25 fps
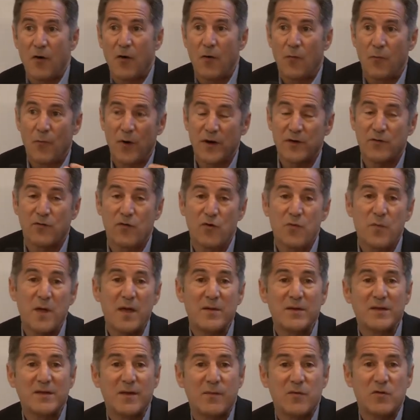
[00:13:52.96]
What GroupM
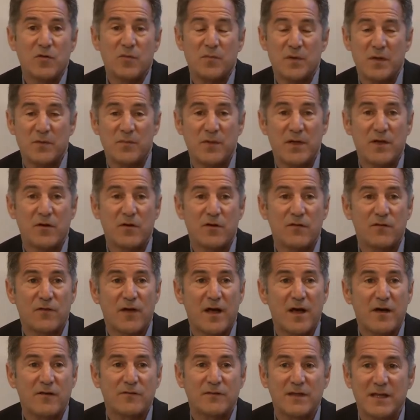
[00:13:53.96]
and WPP are
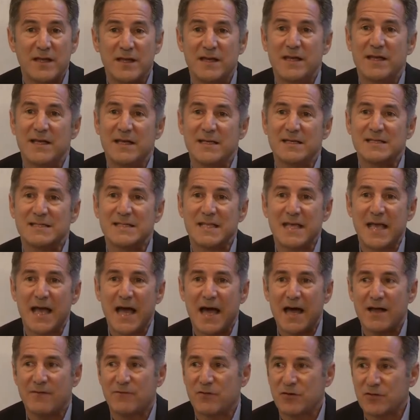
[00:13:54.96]
involved in is the
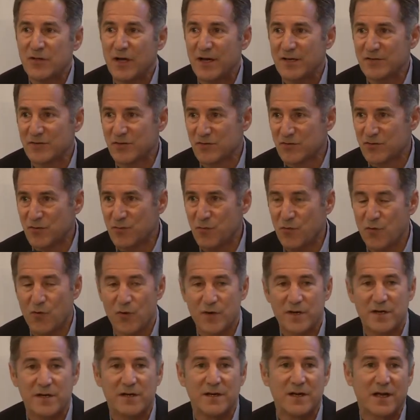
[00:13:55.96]

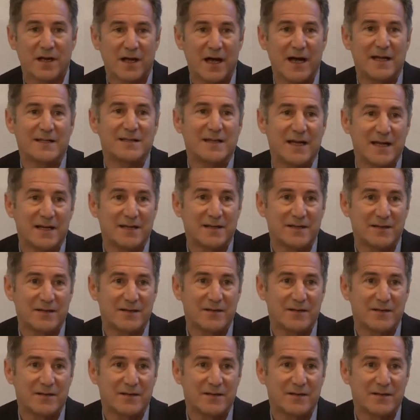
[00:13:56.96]
advertiser-supported content.